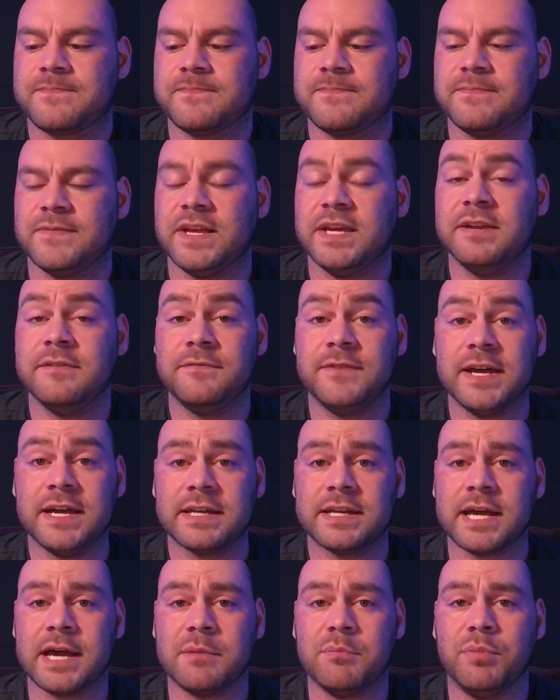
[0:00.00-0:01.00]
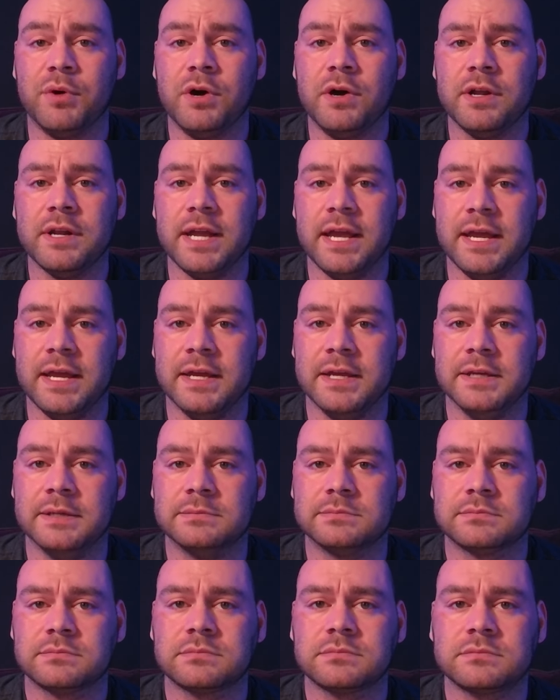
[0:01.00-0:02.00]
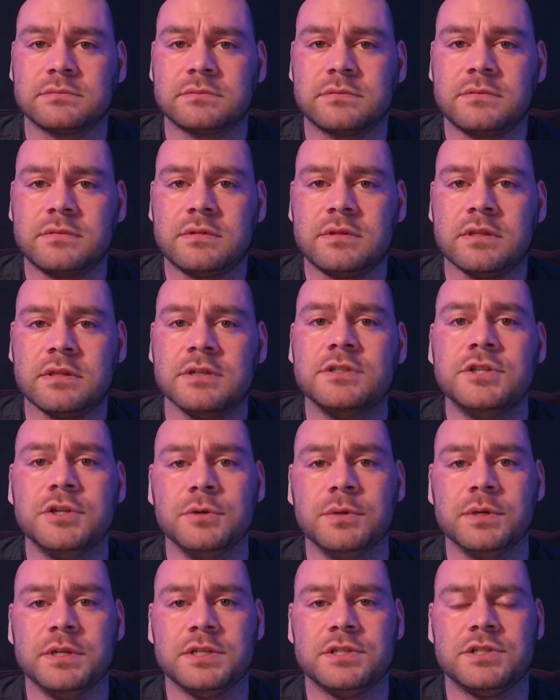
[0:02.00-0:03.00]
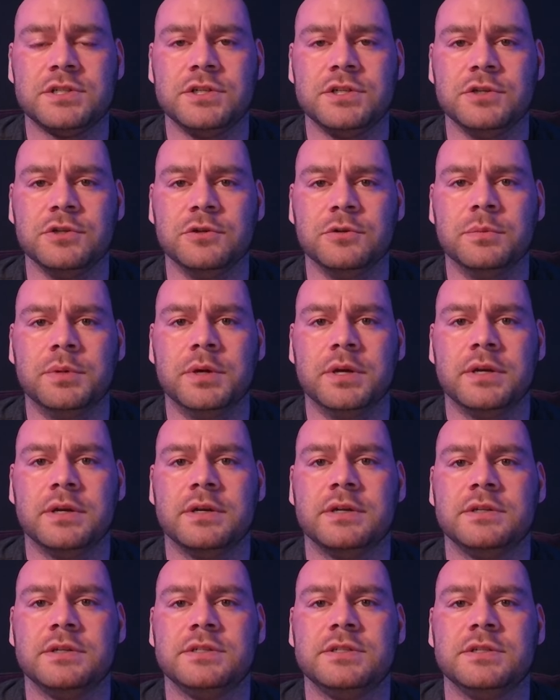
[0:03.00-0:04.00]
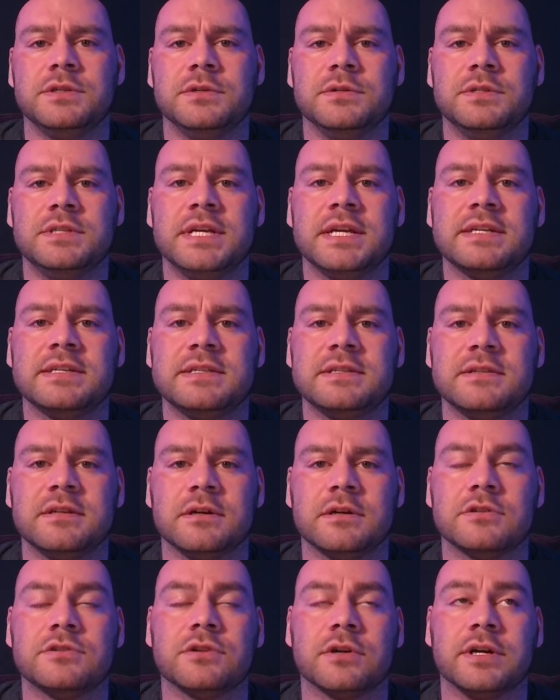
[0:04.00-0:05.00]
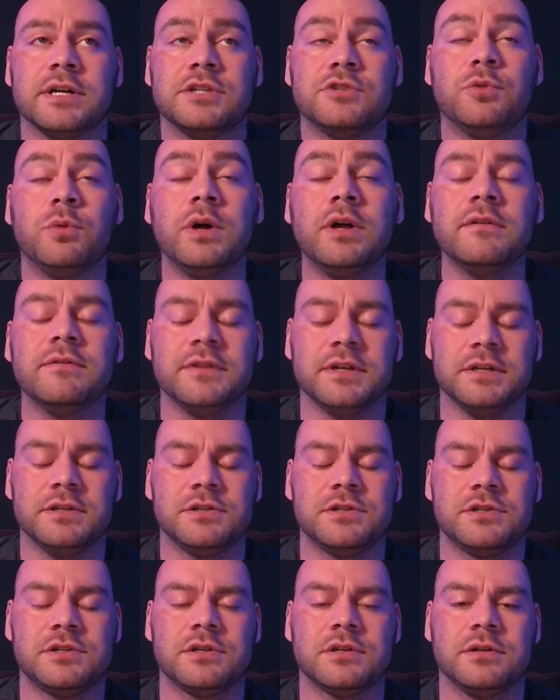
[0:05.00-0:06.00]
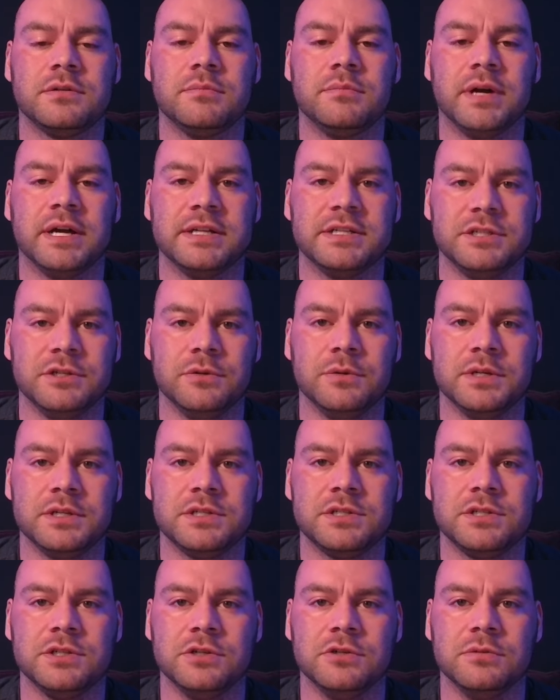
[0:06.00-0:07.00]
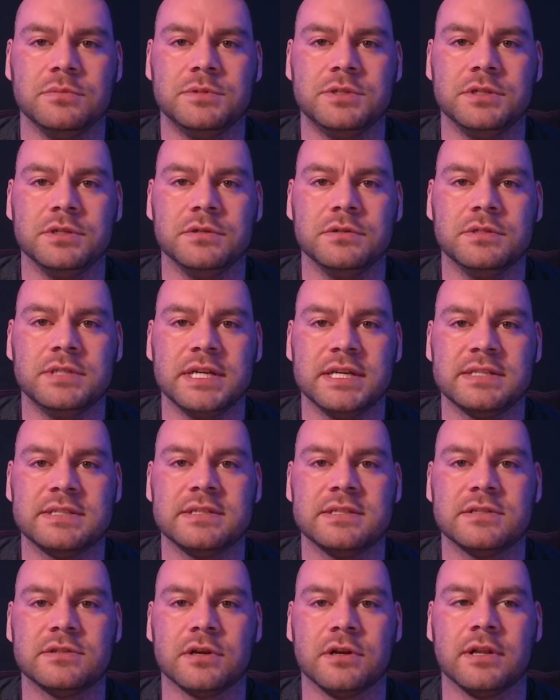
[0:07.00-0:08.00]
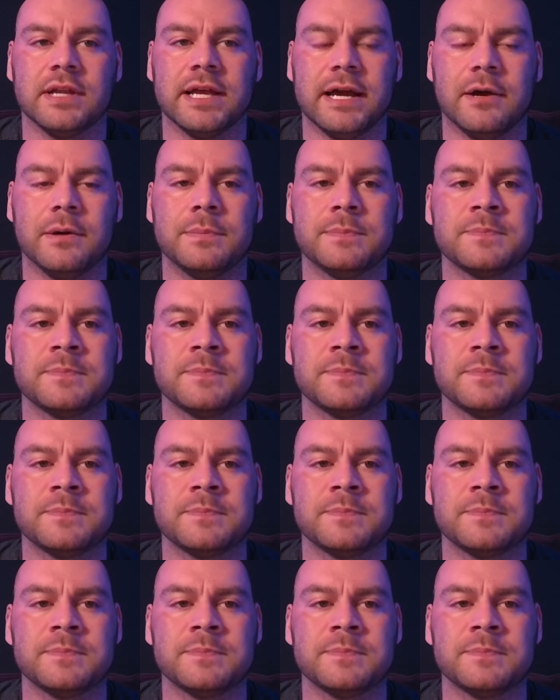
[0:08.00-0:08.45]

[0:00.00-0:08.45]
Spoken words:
And in fact, I bought a 2-inch tube to test, a 12-inch by 2-inch tube to test this all out,